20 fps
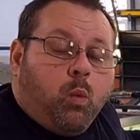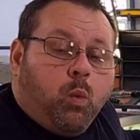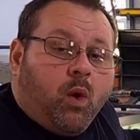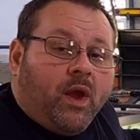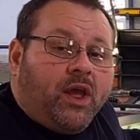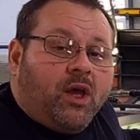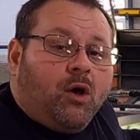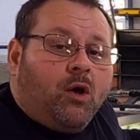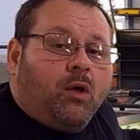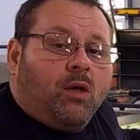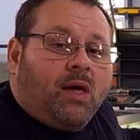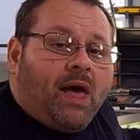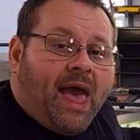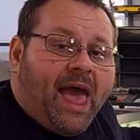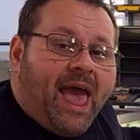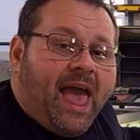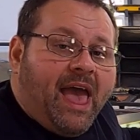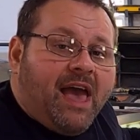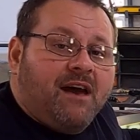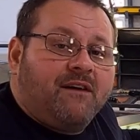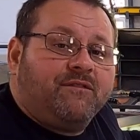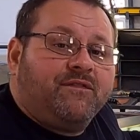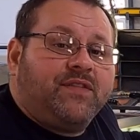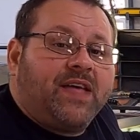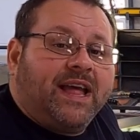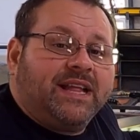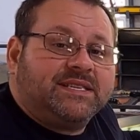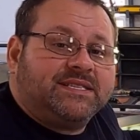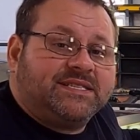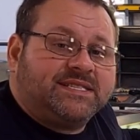will have
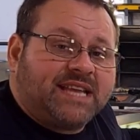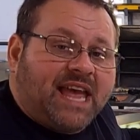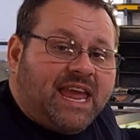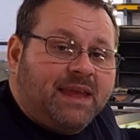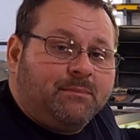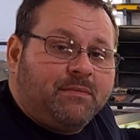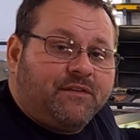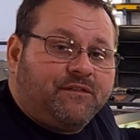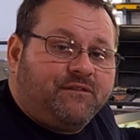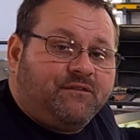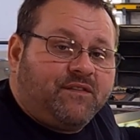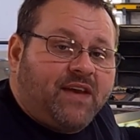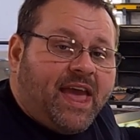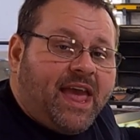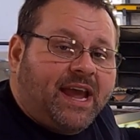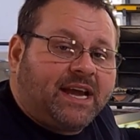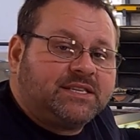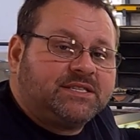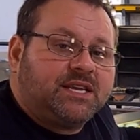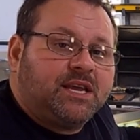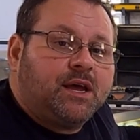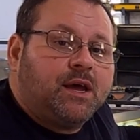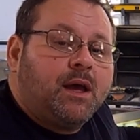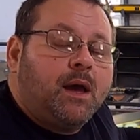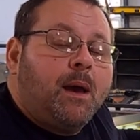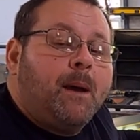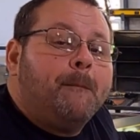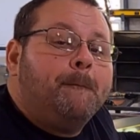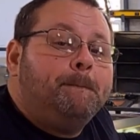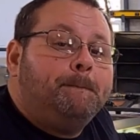that same effect,
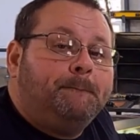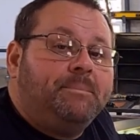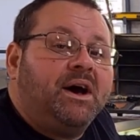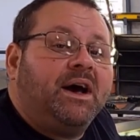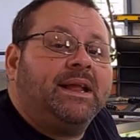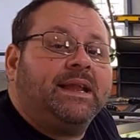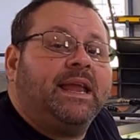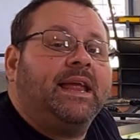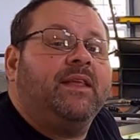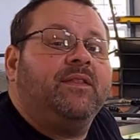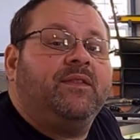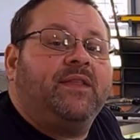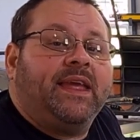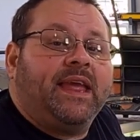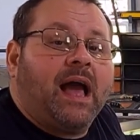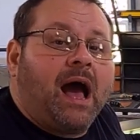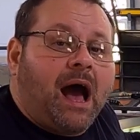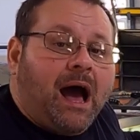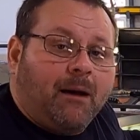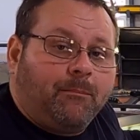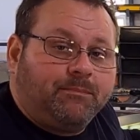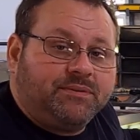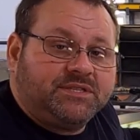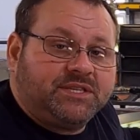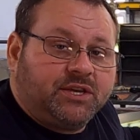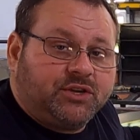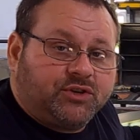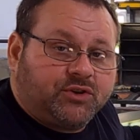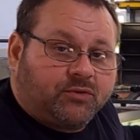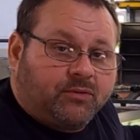but in the
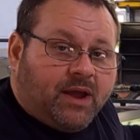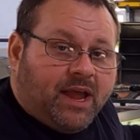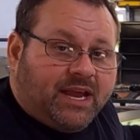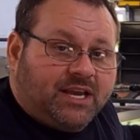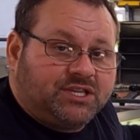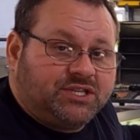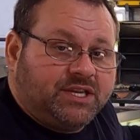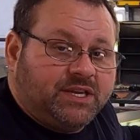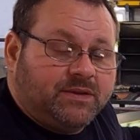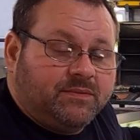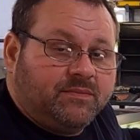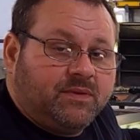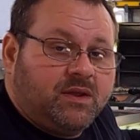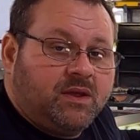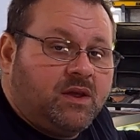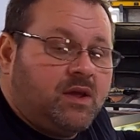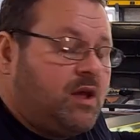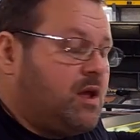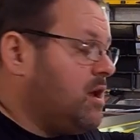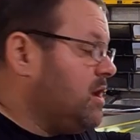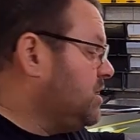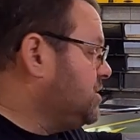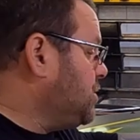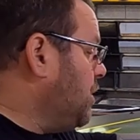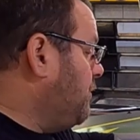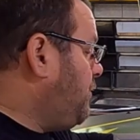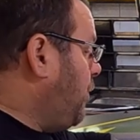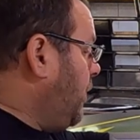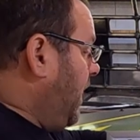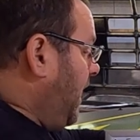opposite direction.
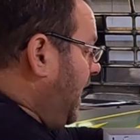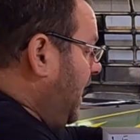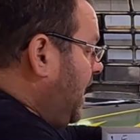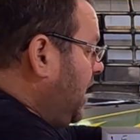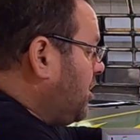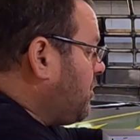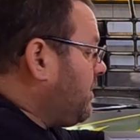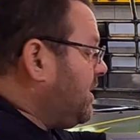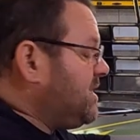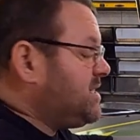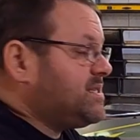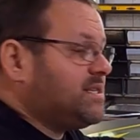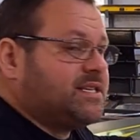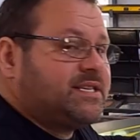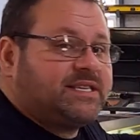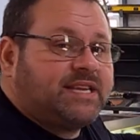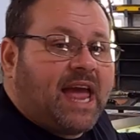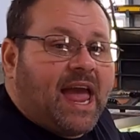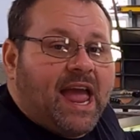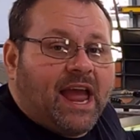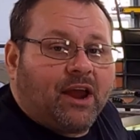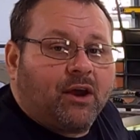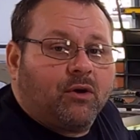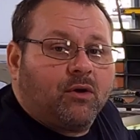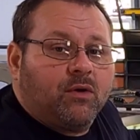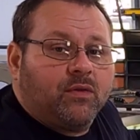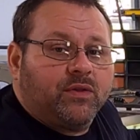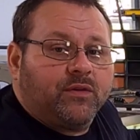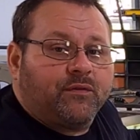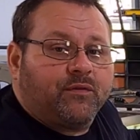So if we increase the
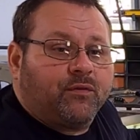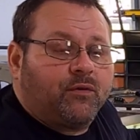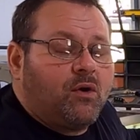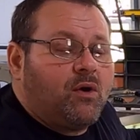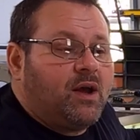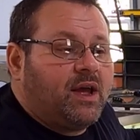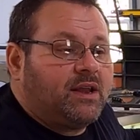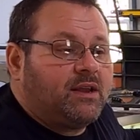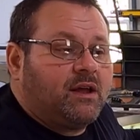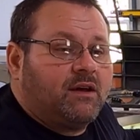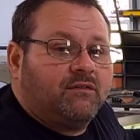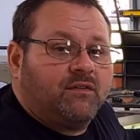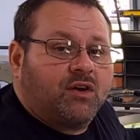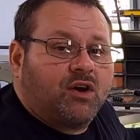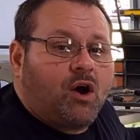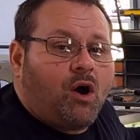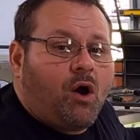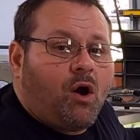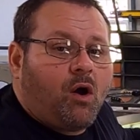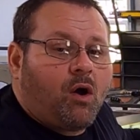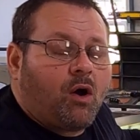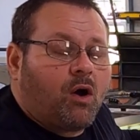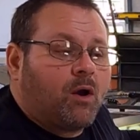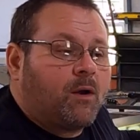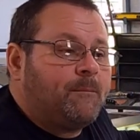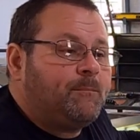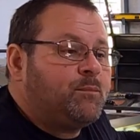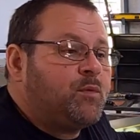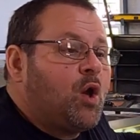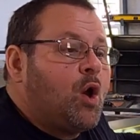stagger on the front of a
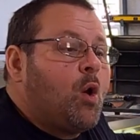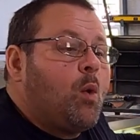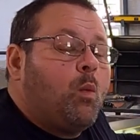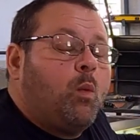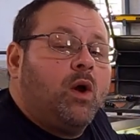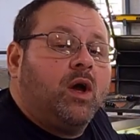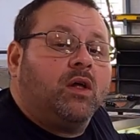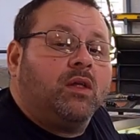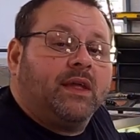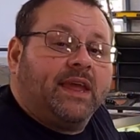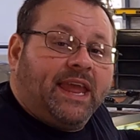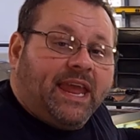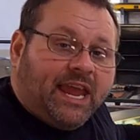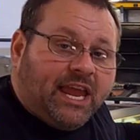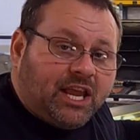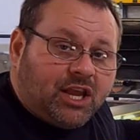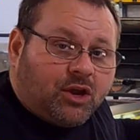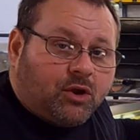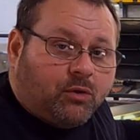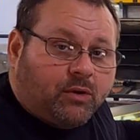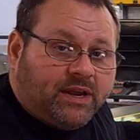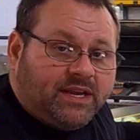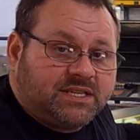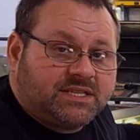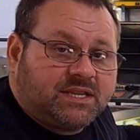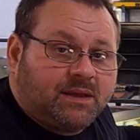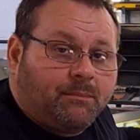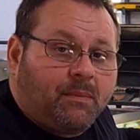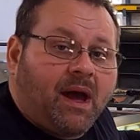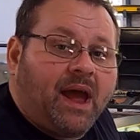car, we'll
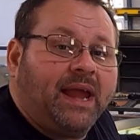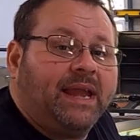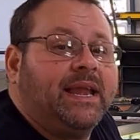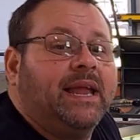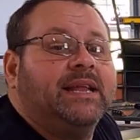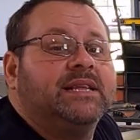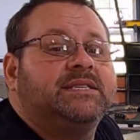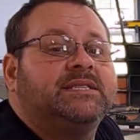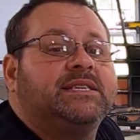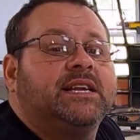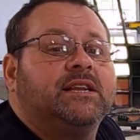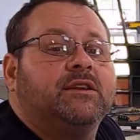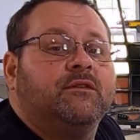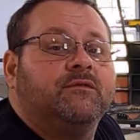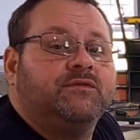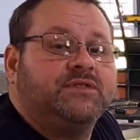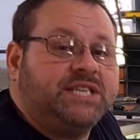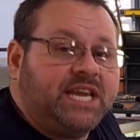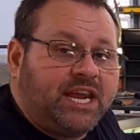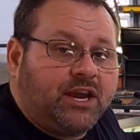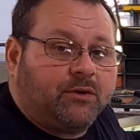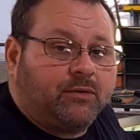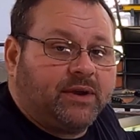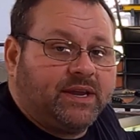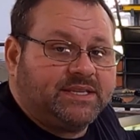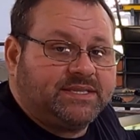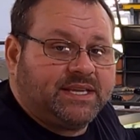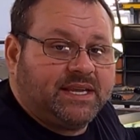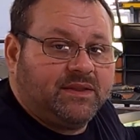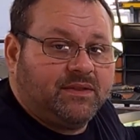increase the bite instead of
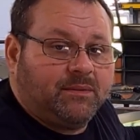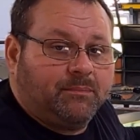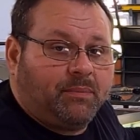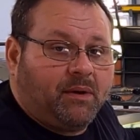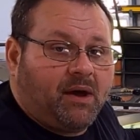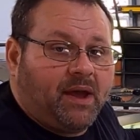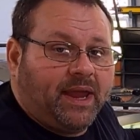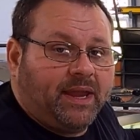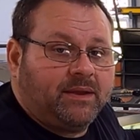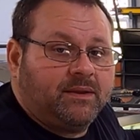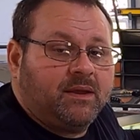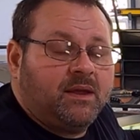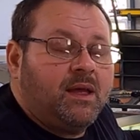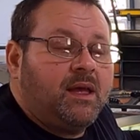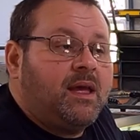decreasing the bite.